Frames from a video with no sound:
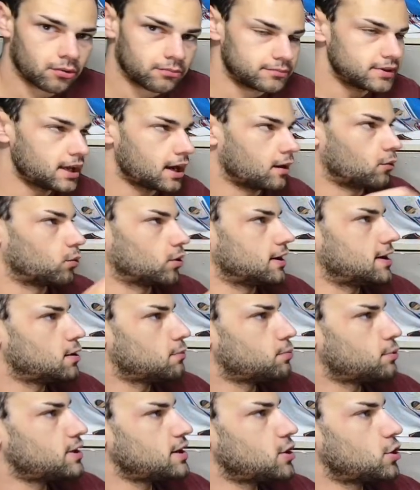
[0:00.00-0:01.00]
yeah, we're here
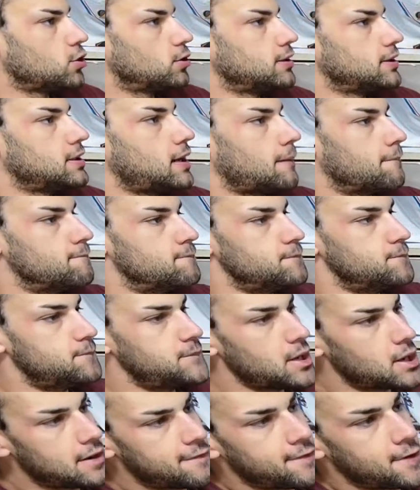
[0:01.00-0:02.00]
pretty early. I'm
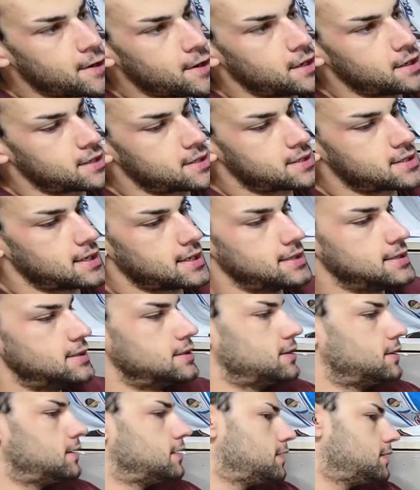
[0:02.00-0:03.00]
very, very excited.
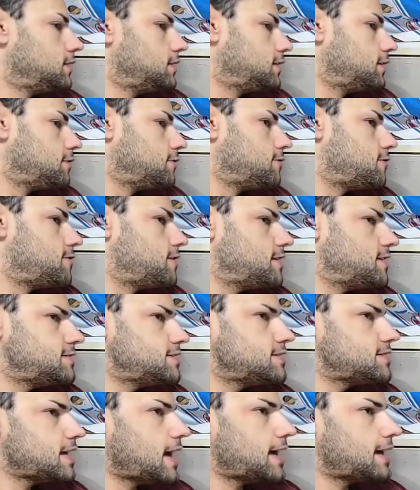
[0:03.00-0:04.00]
This
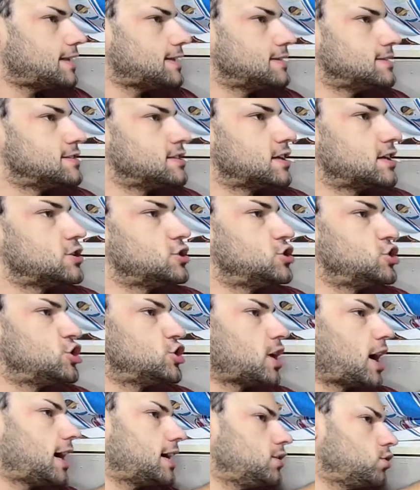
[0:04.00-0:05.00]
set is
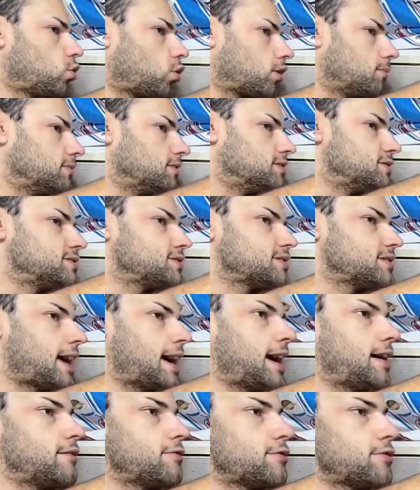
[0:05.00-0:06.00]
ginormous
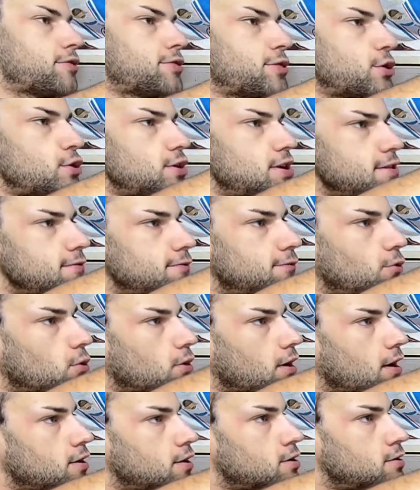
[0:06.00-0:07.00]
at
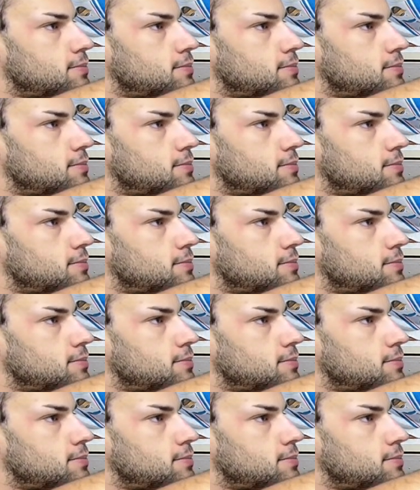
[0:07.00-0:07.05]
3,400